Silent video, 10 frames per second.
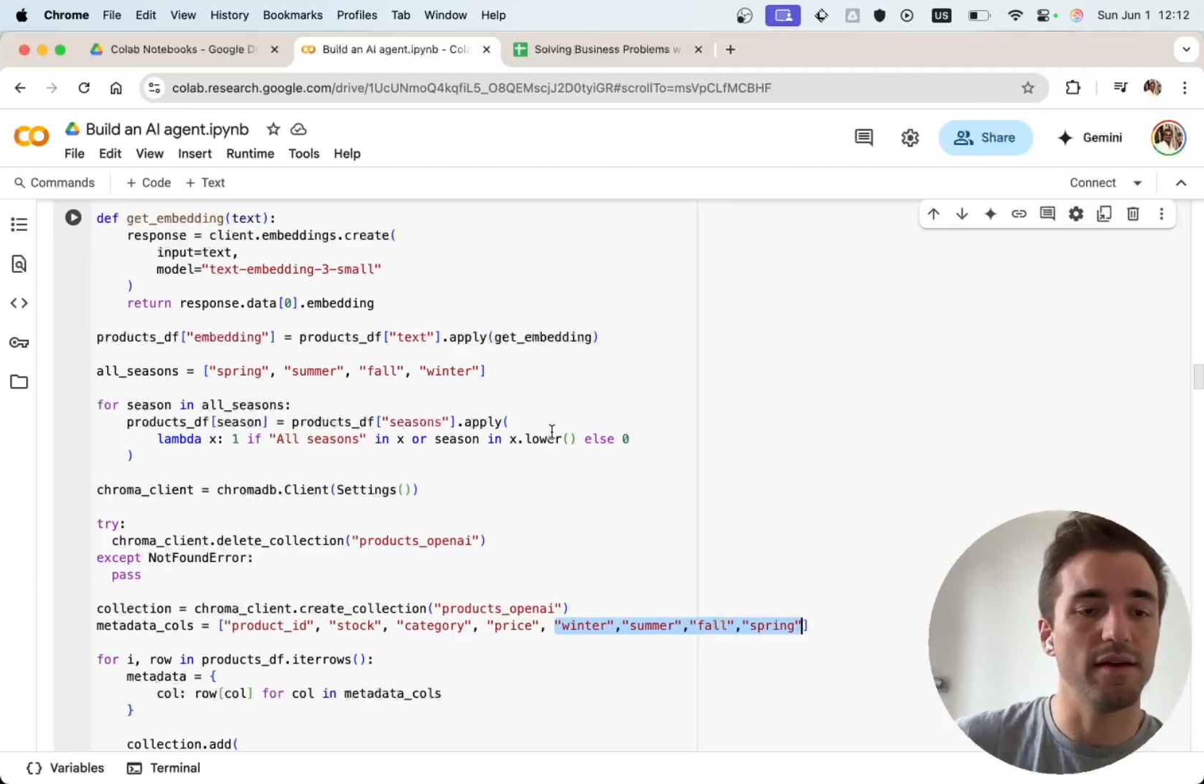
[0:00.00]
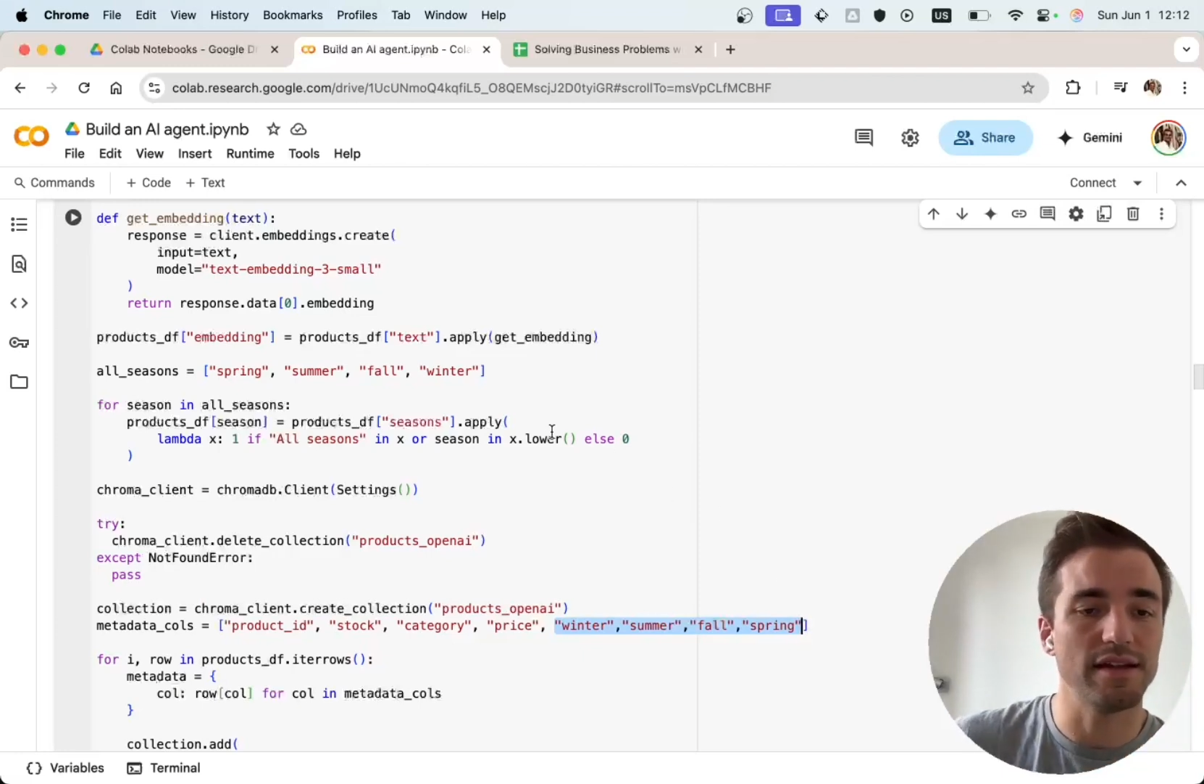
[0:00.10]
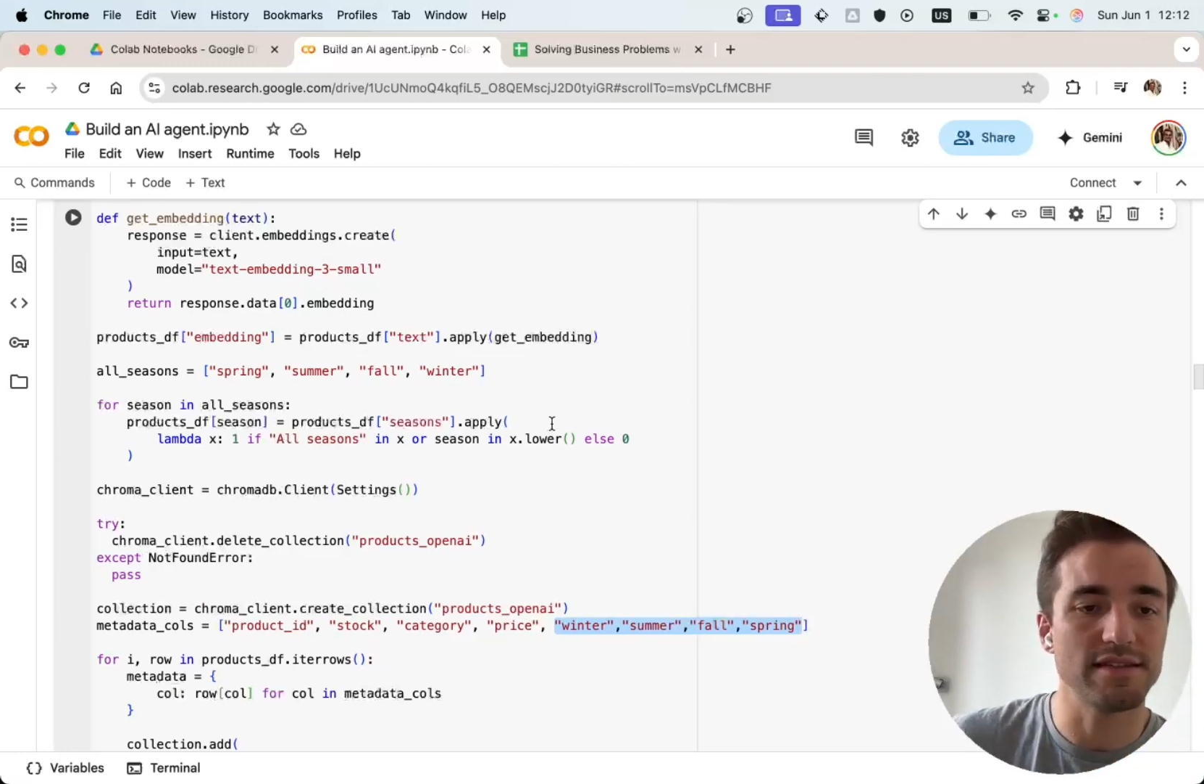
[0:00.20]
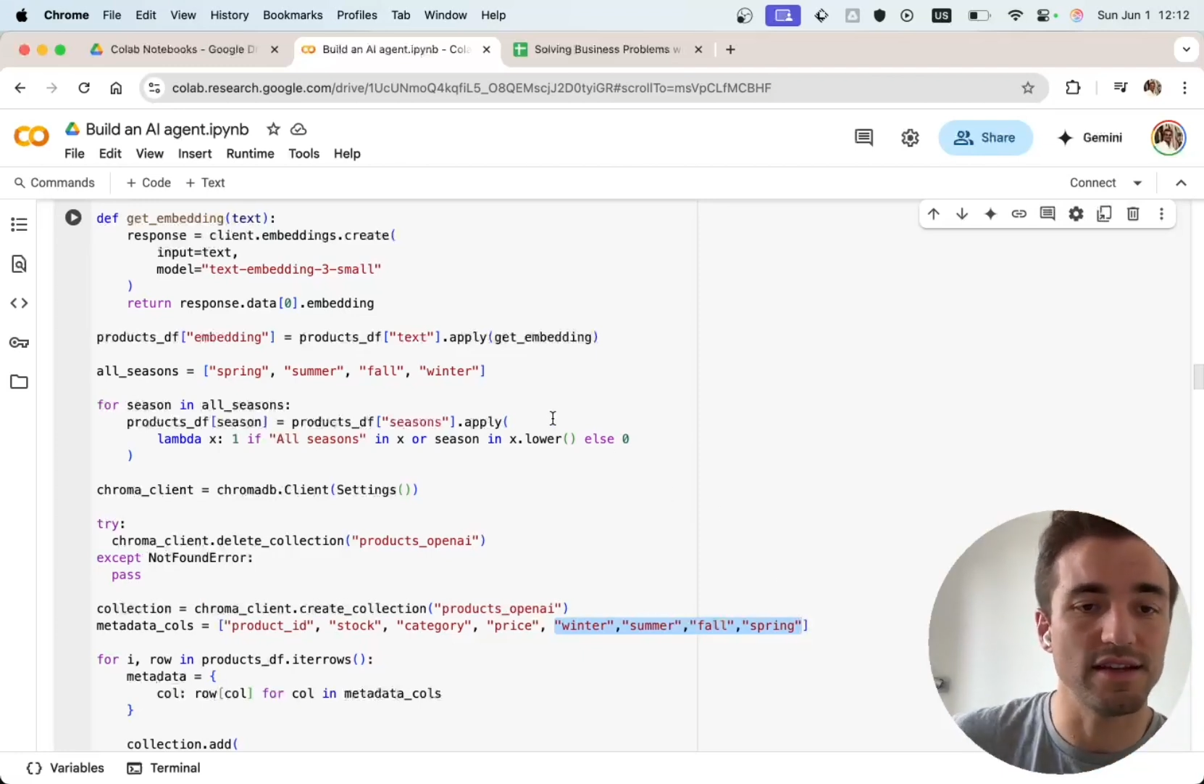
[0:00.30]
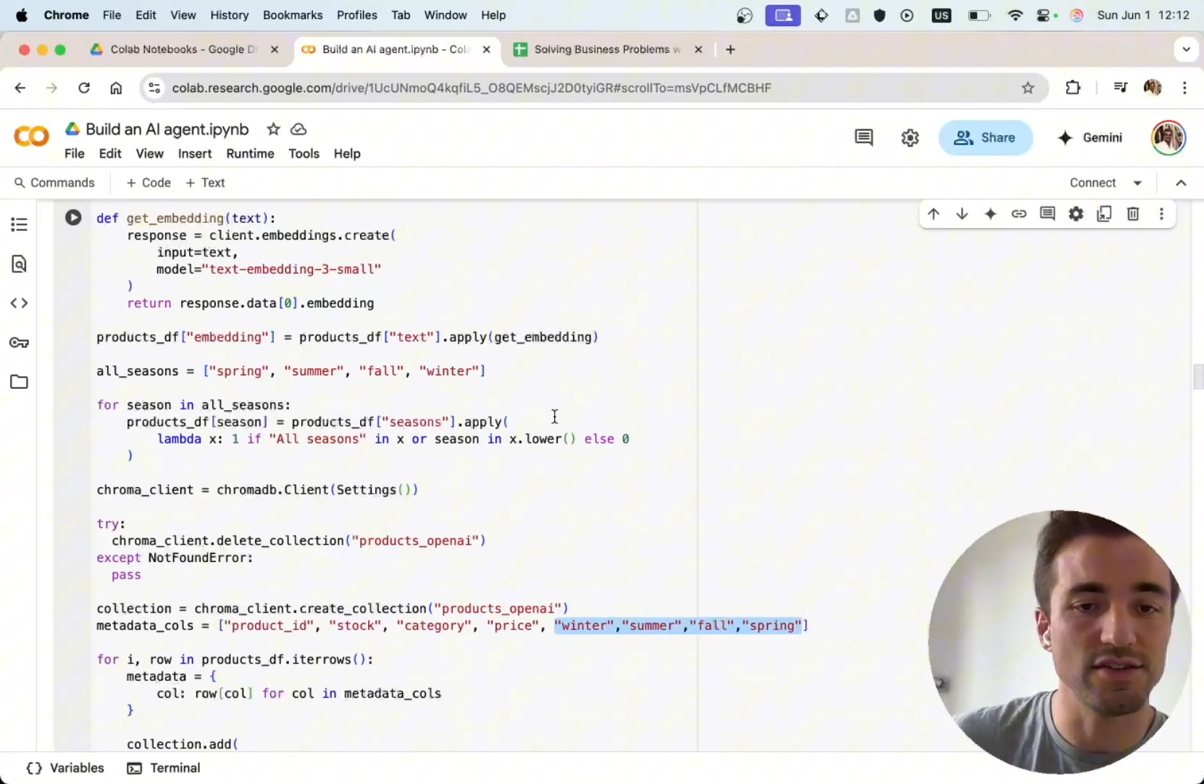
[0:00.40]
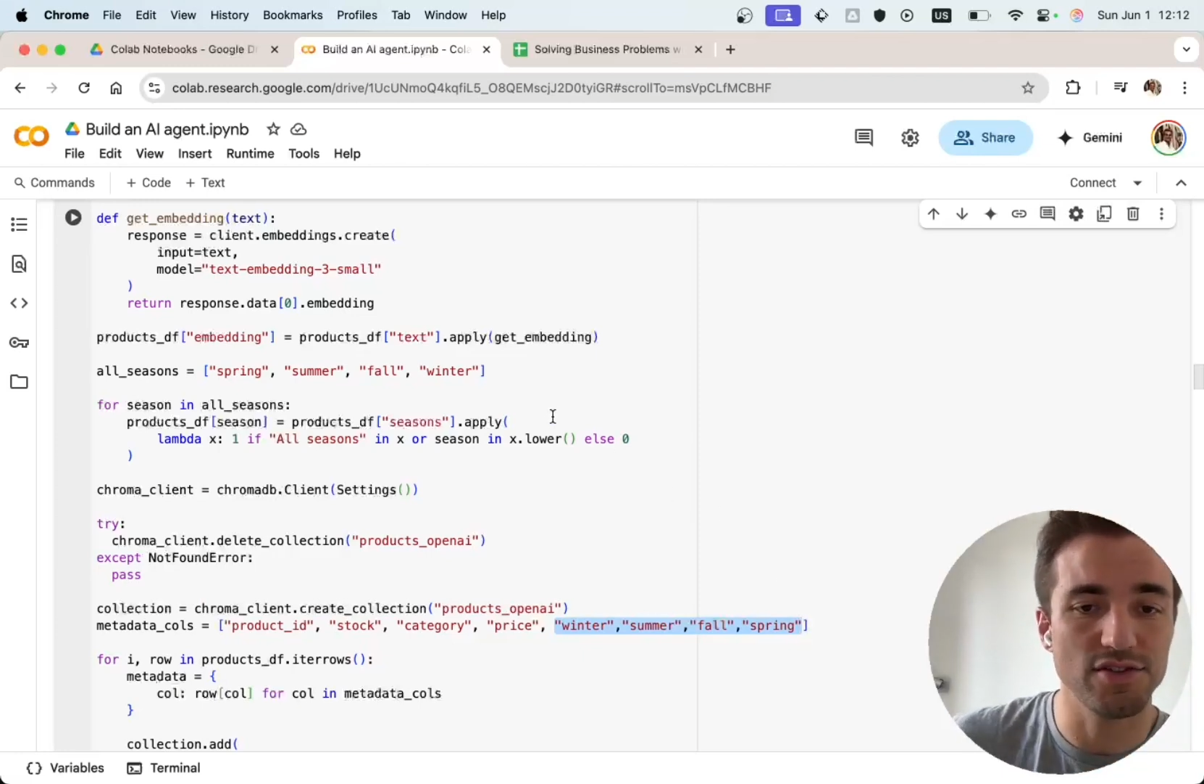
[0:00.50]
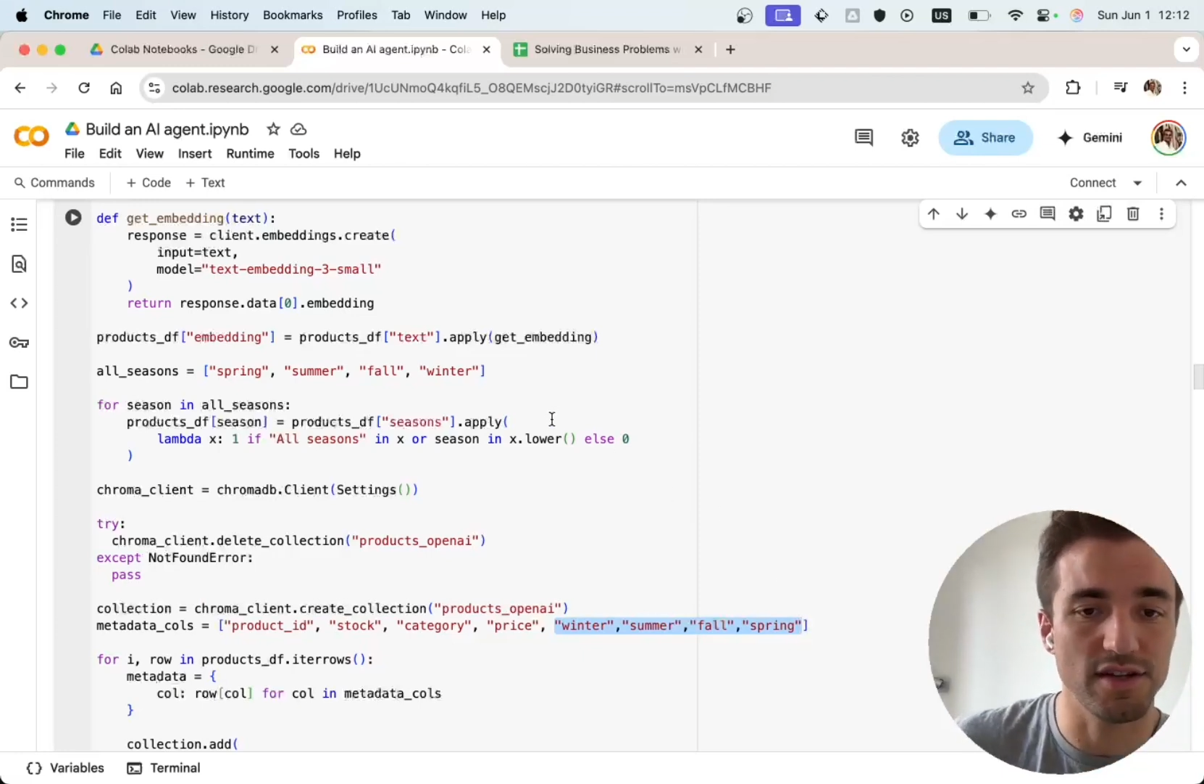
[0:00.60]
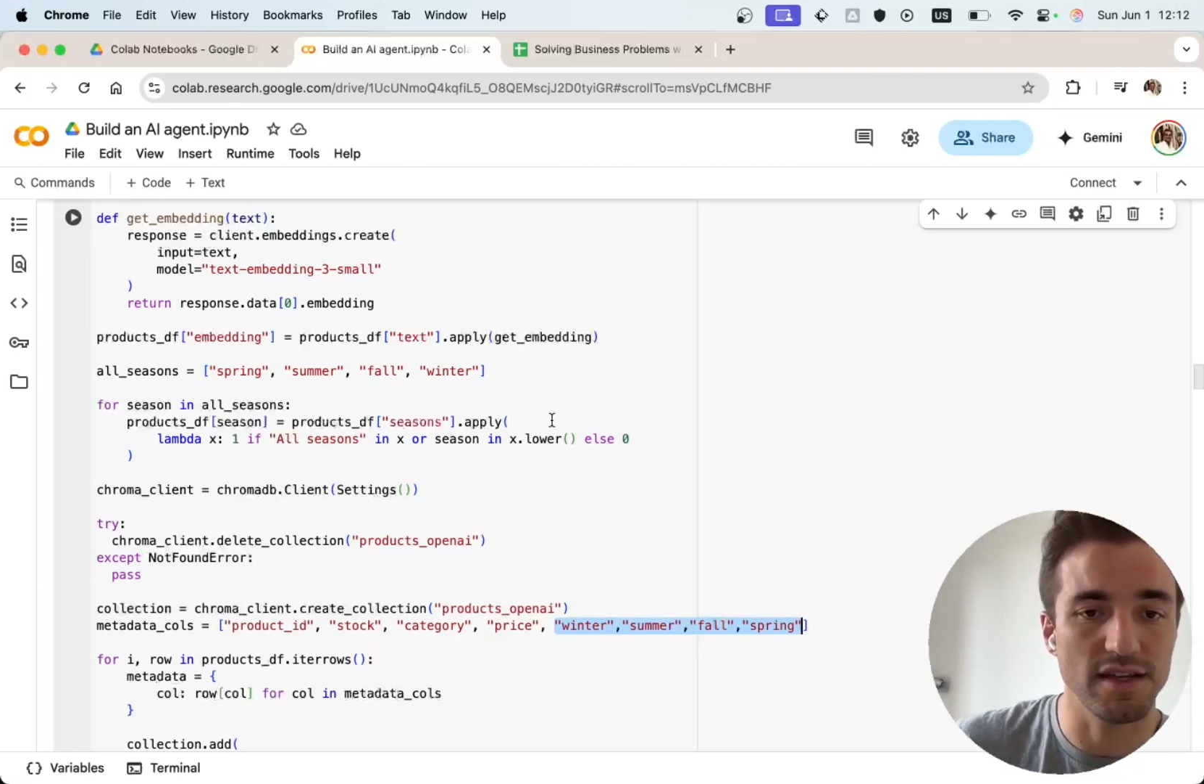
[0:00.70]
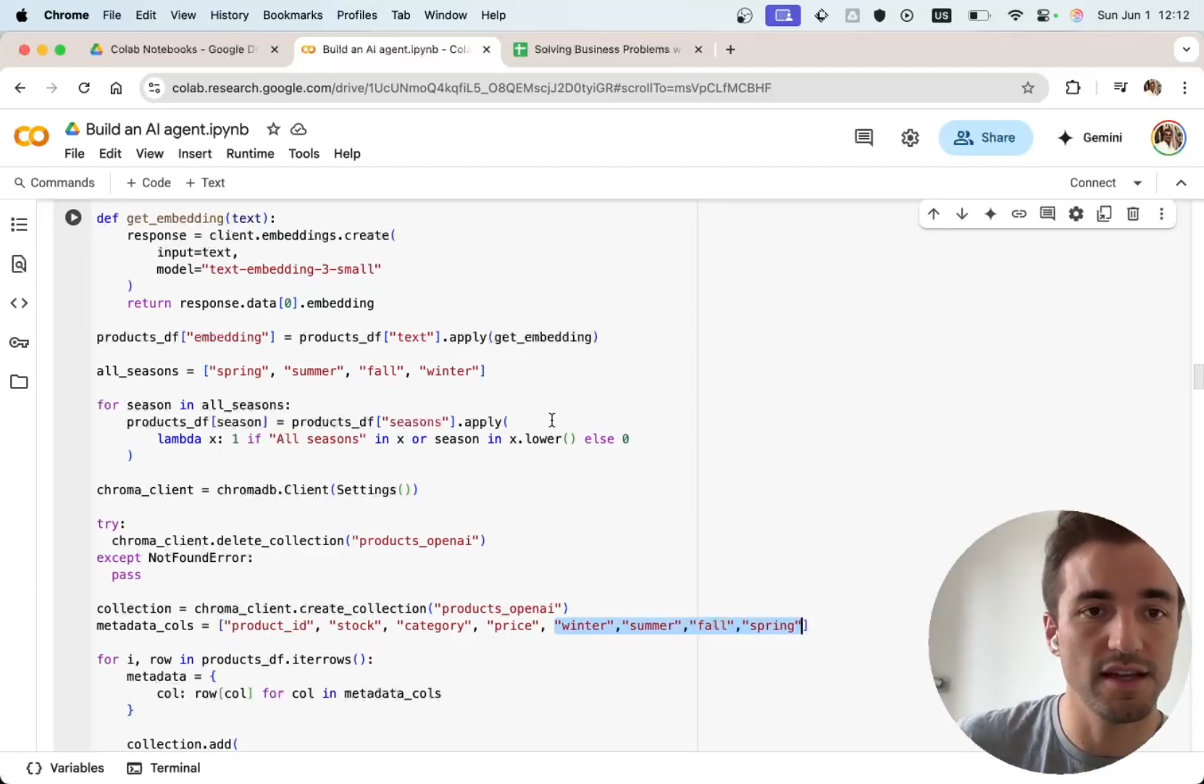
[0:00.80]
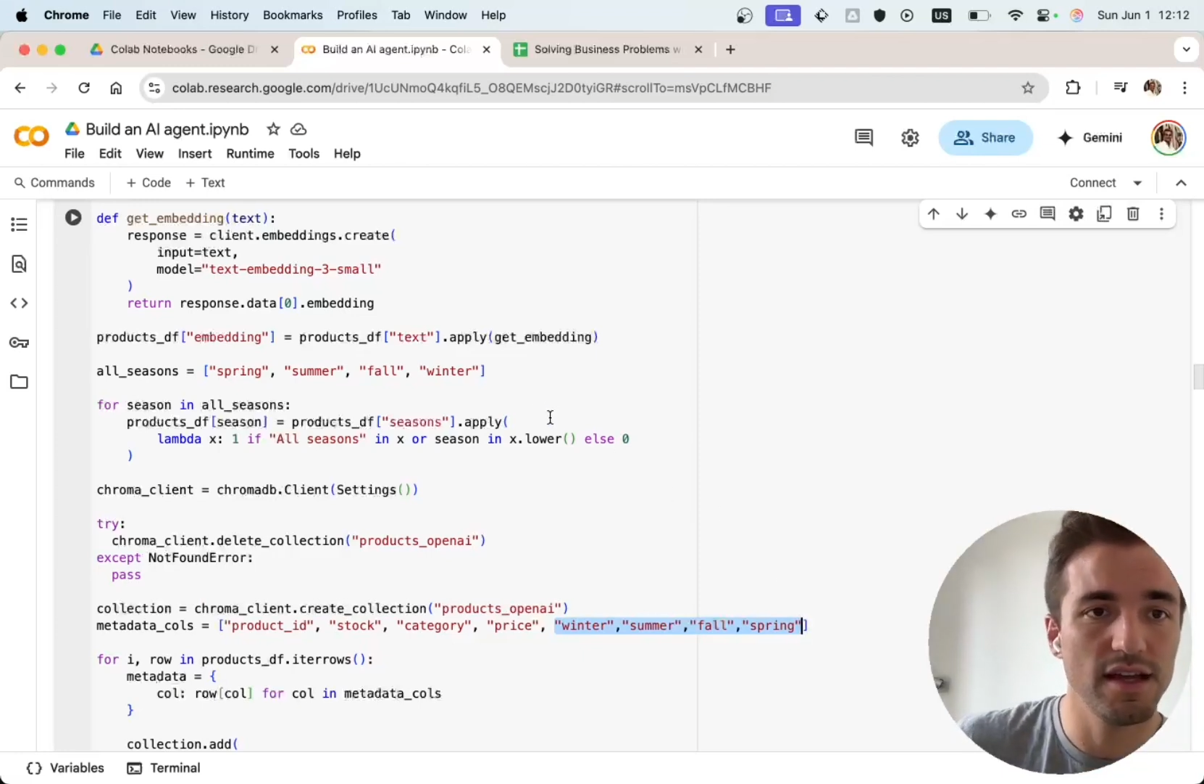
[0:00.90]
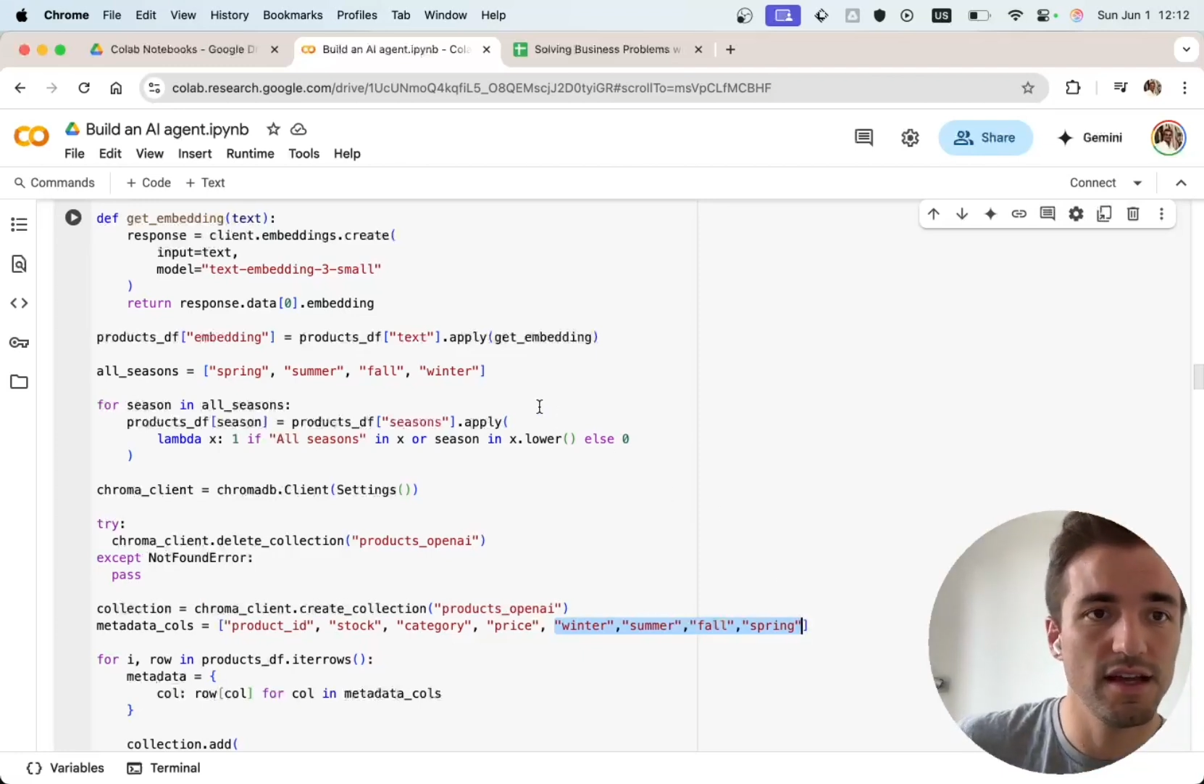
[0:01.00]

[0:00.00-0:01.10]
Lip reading: essentially